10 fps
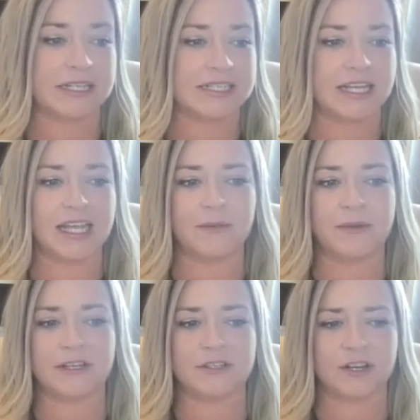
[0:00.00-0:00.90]
team
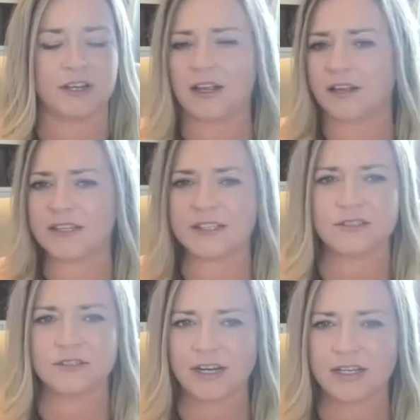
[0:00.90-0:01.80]
and externally like, this is
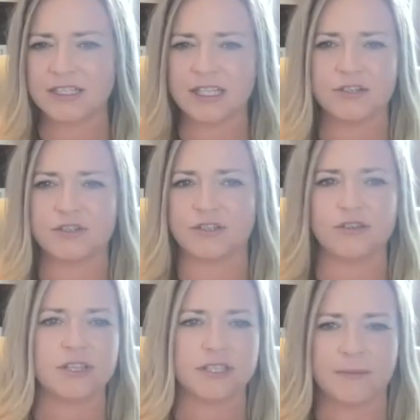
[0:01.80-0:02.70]
a great idea. You should
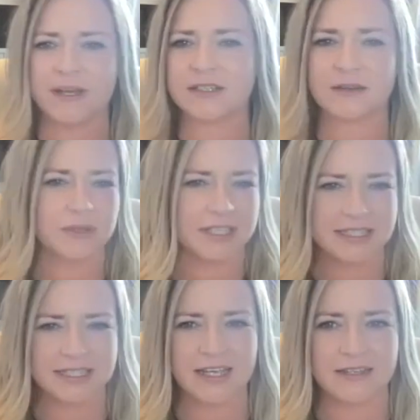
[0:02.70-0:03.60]
do this. It makes
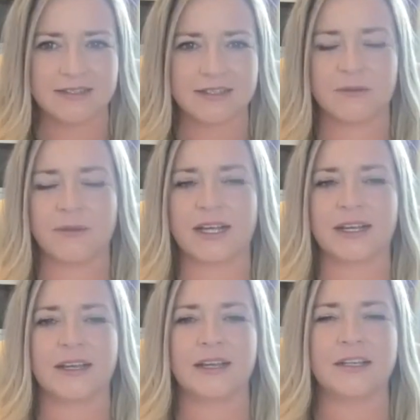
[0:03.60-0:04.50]
complete sense. And I'm
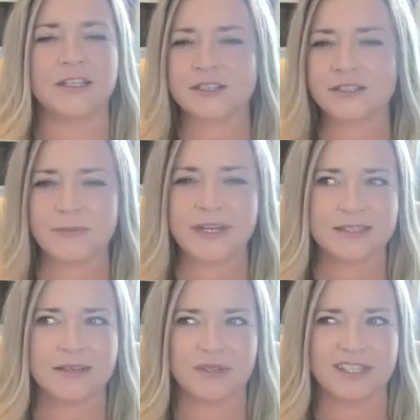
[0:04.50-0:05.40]
like, just because it makes
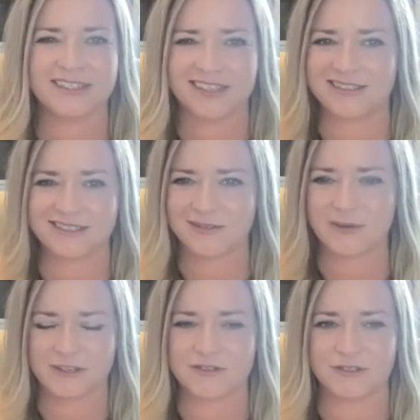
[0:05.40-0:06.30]
complete sense doesn't
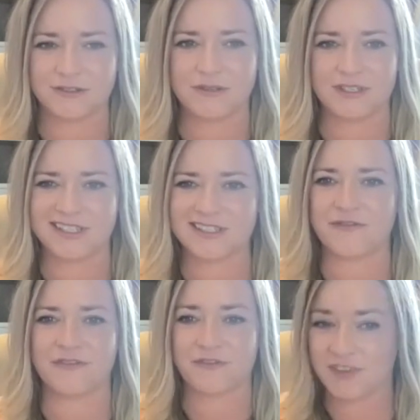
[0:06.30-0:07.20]
mean you should do it. It
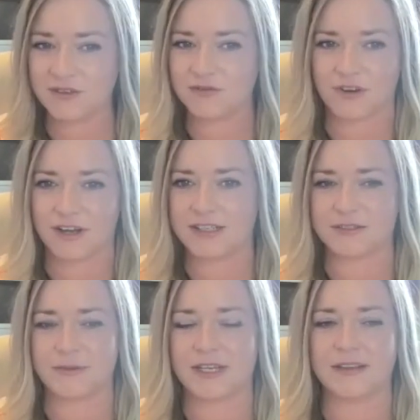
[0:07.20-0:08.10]
doesn't feel right
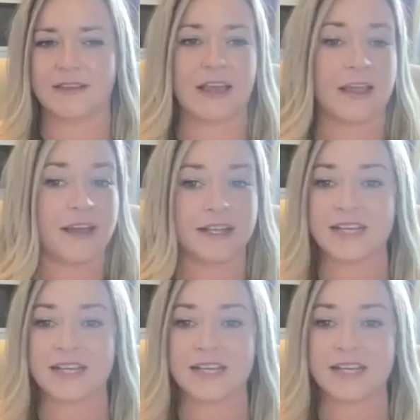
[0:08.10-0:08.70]
to me. And that's